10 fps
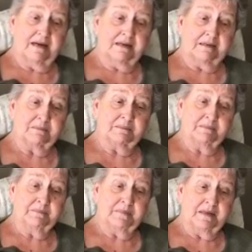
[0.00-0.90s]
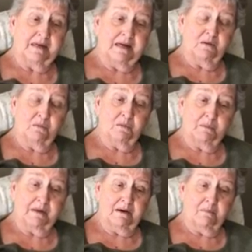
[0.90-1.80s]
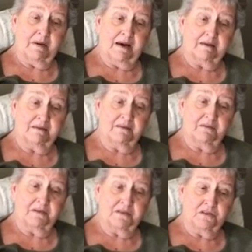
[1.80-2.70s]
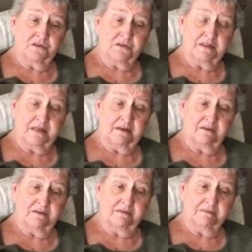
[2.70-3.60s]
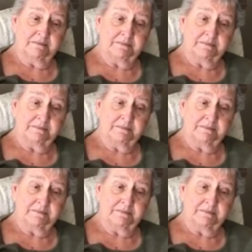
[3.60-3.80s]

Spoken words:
And when we got back to the visitor center,